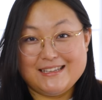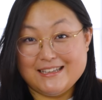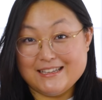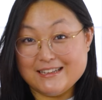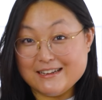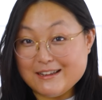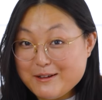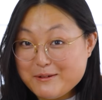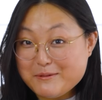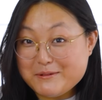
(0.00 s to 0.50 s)
You
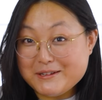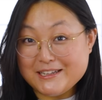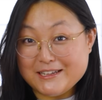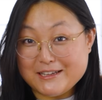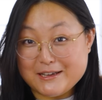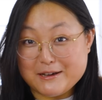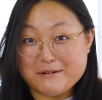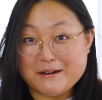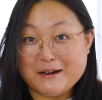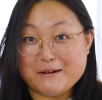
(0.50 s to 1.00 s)
know when you
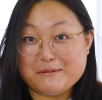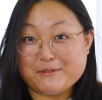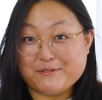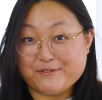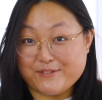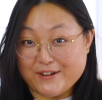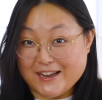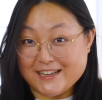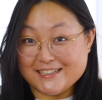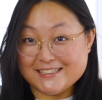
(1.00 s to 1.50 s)
go out with
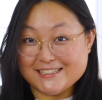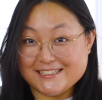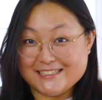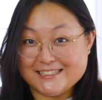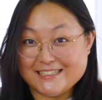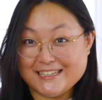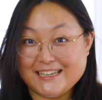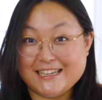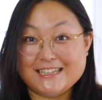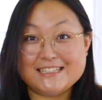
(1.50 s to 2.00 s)
friends
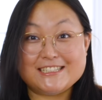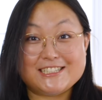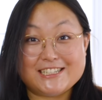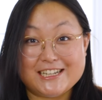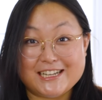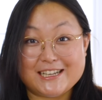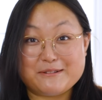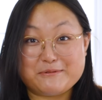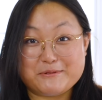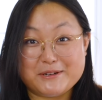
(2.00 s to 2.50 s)
to eat
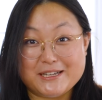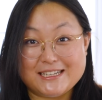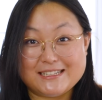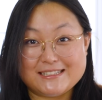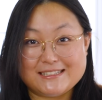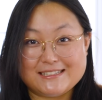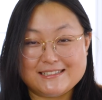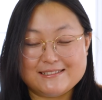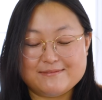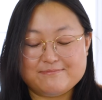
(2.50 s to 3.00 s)
chicken
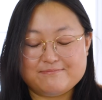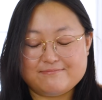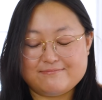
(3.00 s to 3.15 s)
wings,